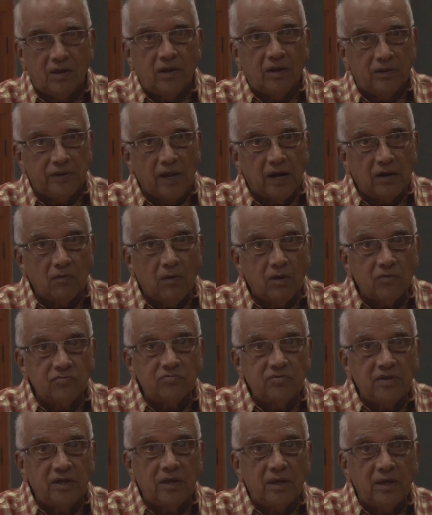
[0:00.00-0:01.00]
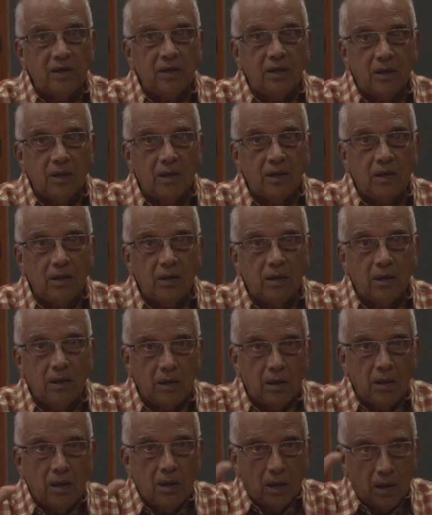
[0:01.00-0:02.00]
That was the
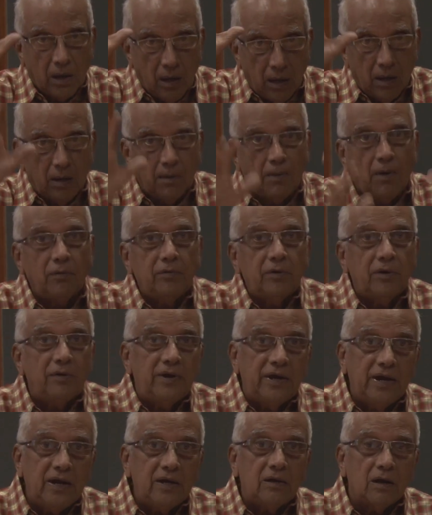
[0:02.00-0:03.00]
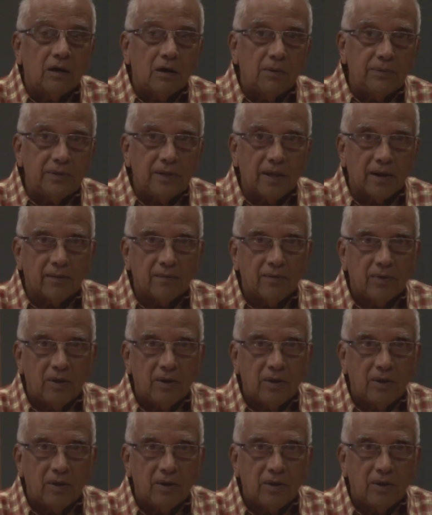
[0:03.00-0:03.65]
amount of heat that will be there.